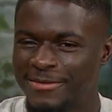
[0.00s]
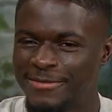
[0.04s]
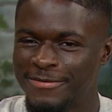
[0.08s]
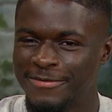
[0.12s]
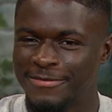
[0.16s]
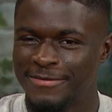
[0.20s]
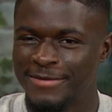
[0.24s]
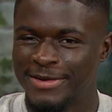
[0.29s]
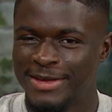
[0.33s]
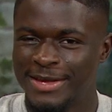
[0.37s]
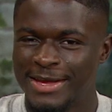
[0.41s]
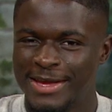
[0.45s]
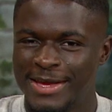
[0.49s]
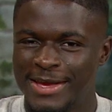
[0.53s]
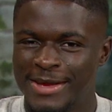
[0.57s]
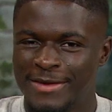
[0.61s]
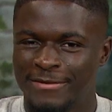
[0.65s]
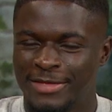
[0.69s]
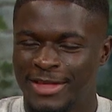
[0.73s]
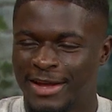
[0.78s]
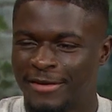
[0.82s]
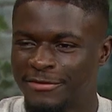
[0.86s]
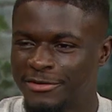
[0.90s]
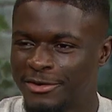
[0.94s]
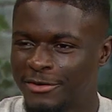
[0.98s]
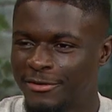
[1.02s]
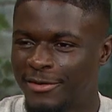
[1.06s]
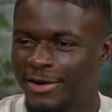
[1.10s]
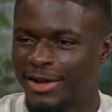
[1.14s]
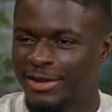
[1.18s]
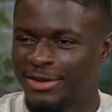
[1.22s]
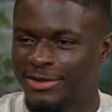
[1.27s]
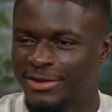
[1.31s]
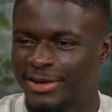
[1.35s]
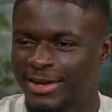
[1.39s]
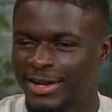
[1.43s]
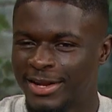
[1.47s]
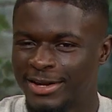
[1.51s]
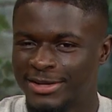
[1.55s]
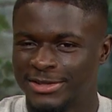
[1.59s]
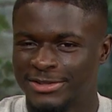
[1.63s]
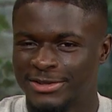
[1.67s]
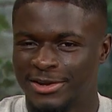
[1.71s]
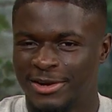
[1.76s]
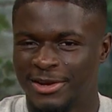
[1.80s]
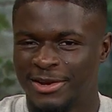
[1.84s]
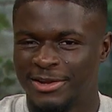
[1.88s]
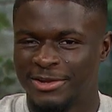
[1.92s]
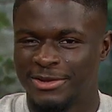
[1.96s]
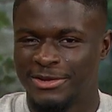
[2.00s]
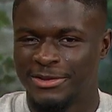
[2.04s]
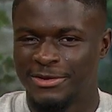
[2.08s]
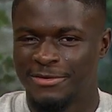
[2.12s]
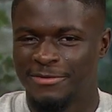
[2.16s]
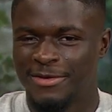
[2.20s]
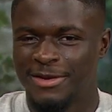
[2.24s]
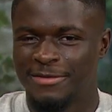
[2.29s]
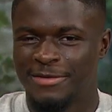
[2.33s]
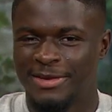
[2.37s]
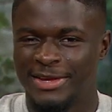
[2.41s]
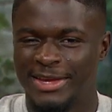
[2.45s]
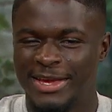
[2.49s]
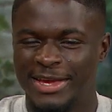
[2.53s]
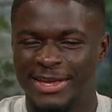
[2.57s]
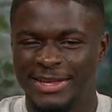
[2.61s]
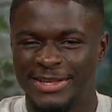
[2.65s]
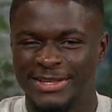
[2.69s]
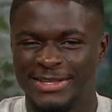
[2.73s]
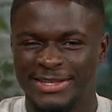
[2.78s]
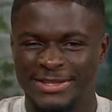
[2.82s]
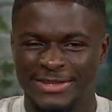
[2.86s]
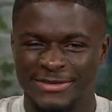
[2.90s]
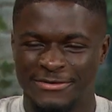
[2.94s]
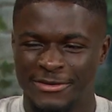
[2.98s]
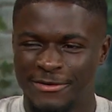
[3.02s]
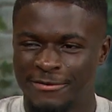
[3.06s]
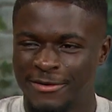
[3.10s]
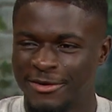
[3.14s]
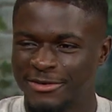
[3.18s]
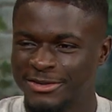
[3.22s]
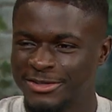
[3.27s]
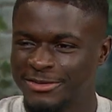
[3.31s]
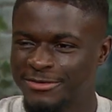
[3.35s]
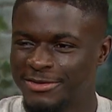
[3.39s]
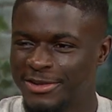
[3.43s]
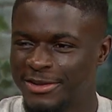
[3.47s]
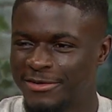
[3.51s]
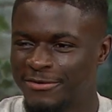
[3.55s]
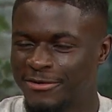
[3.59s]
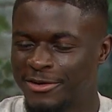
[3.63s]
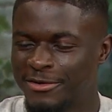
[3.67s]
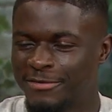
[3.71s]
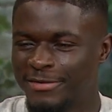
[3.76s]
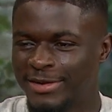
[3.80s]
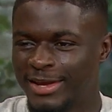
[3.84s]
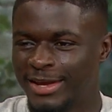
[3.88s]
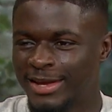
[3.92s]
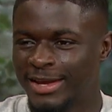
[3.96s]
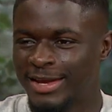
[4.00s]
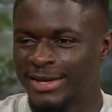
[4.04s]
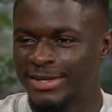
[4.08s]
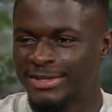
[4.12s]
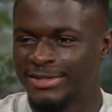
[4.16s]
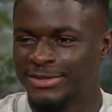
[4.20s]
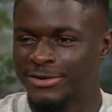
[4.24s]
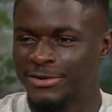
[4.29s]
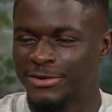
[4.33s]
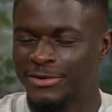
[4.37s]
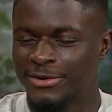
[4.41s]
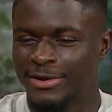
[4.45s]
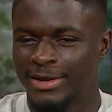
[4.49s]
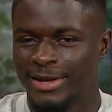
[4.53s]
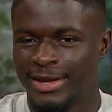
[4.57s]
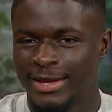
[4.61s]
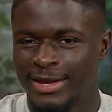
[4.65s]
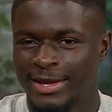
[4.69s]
And after a while, you know, I kind of saw, you know, maybe the football wasn't really for me, I guess. So